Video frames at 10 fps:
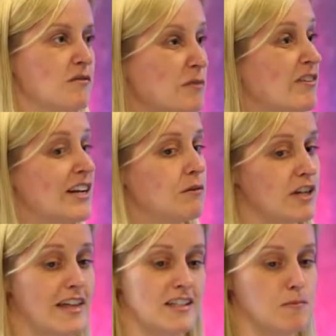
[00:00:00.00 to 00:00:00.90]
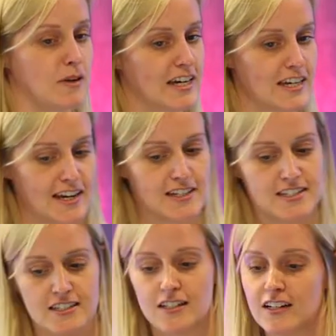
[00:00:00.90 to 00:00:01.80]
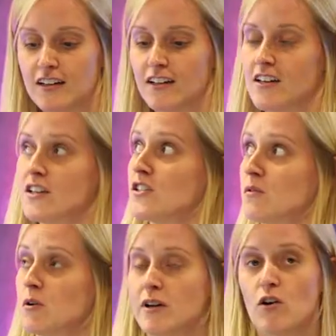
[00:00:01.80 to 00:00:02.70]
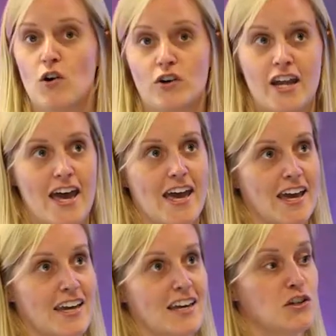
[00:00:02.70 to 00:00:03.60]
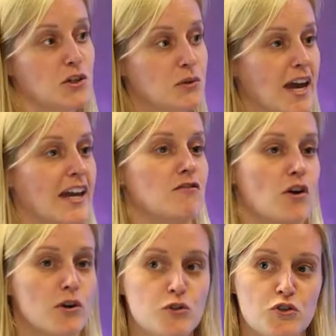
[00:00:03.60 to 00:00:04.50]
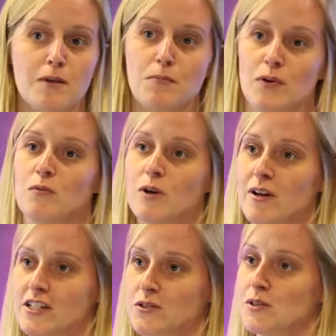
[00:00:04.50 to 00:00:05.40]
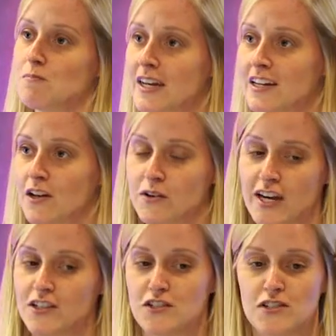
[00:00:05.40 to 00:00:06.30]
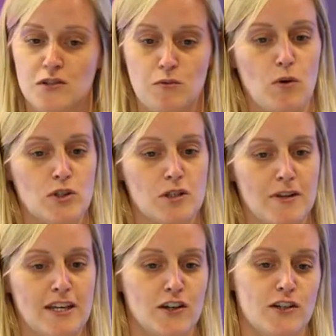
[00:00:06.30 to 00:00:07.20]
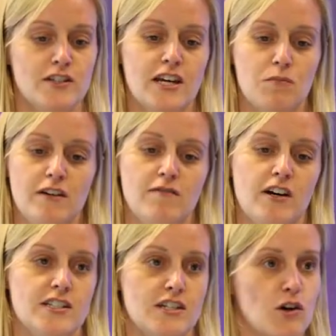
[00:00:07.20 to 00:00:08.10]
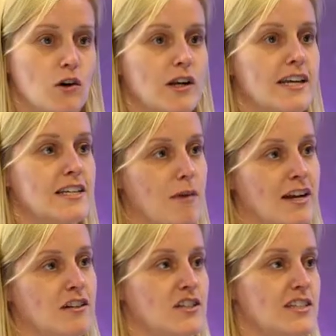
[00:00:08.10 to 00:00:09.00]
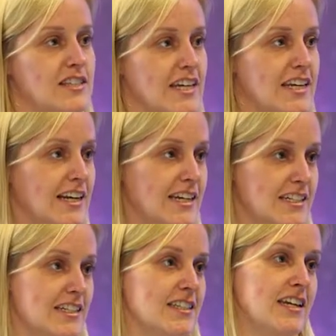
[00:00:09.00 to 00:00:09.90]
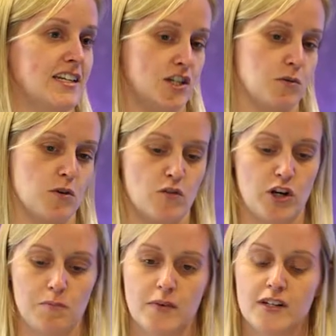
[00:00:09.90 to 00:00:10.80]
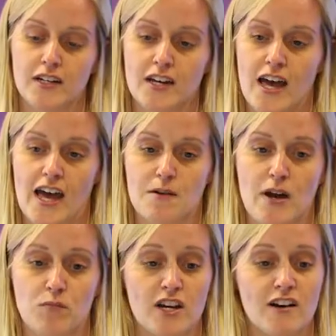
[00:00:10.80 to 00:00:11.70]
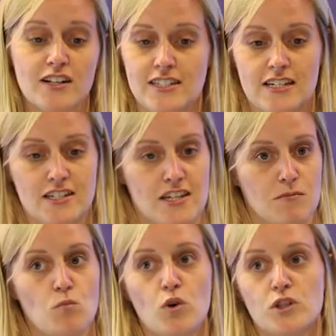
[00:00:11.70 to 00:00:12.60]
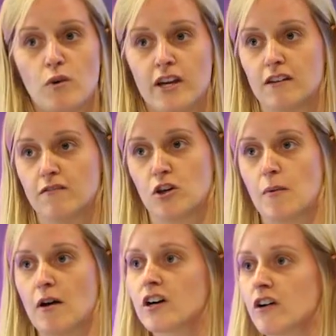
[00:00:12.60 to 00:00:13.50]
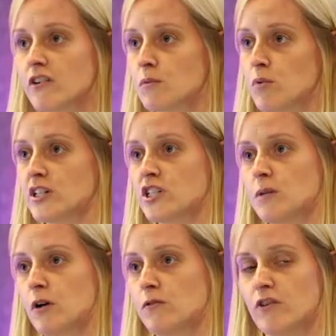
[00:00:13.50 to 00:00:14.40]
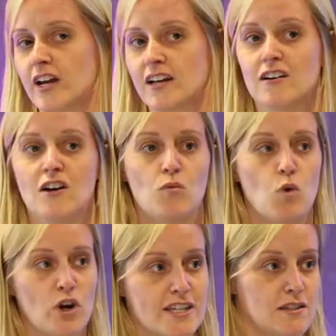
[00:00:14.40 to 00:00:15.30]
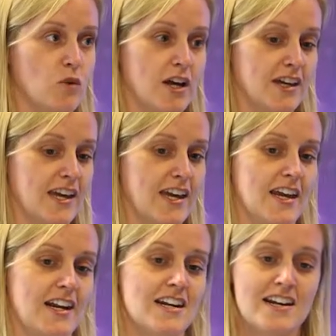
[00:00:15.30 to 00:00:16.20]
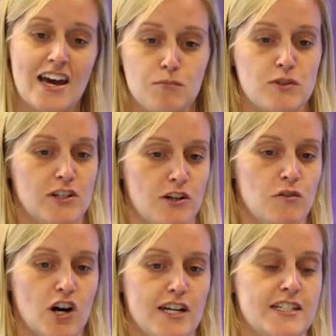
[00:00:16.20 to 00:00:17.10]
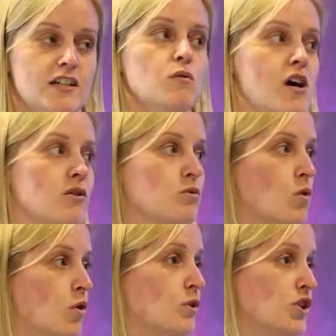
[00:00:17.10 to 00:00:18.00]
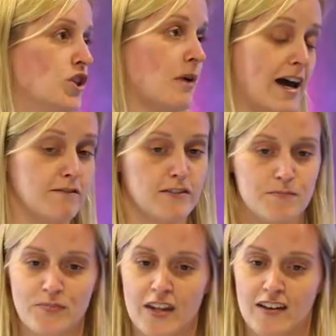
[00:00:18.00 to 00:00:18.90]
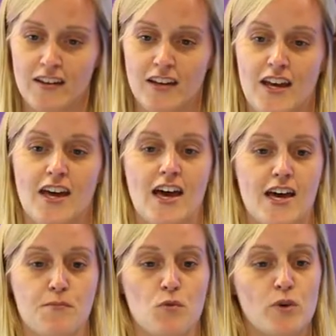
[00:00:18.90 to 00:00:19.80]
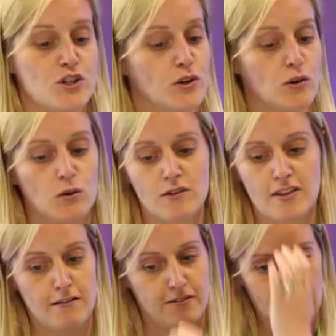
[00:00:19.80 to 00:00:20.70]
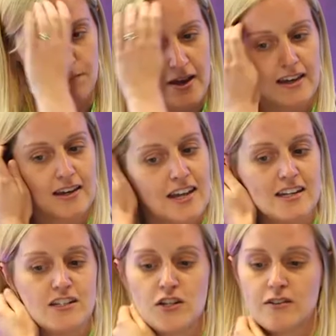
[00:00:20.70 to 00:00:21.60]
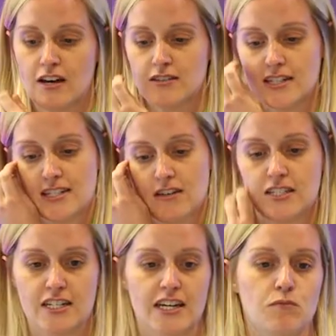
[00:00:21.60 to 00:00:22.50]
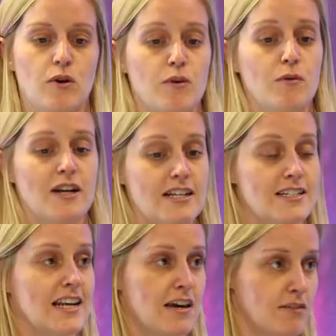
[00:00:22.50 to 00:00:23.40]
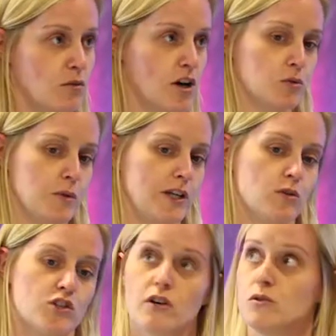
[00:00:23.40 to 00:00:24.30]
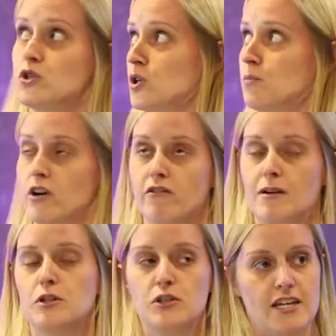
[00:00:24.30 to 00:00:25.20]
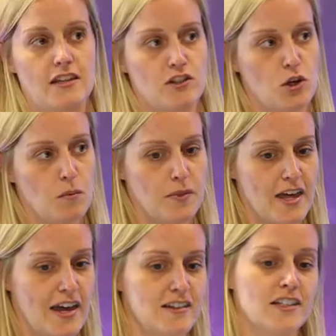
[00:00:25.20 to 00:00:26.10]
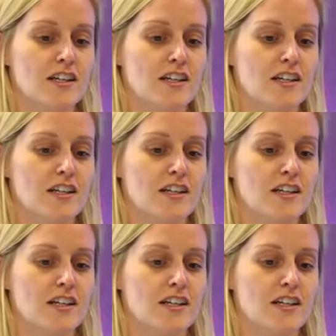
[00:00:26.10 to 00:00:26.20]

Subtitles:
And we really wanted that to be connected. So we went on a UK road trip. We went to as many locations as we possibly could, and we invited colleagues, managers, senior leaders into a room. And we kind of said to them, what's working for you about our current apprenticeship offering? What isn't working? And in an absolute ideal world, what would you have? We took all of that feedback, and in 2017, when we went into Levy World, we launched those two programmes you see at the top there.